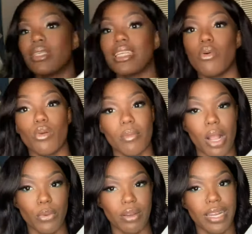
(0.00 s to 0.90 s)
because I want to wear
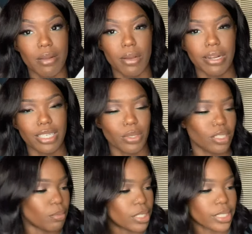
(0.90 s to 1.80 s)
my real hair in my
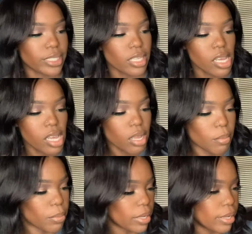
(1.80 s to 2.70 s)
graduation pictures,
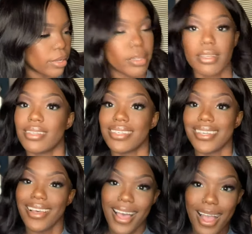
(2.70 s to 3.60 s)
but
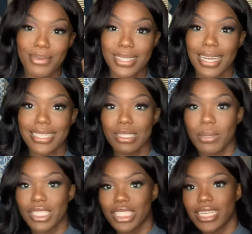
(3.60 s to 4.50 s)
I really like this
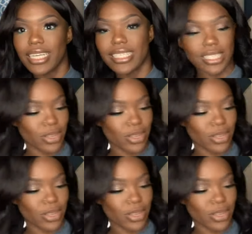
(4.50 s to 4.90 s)
picture. So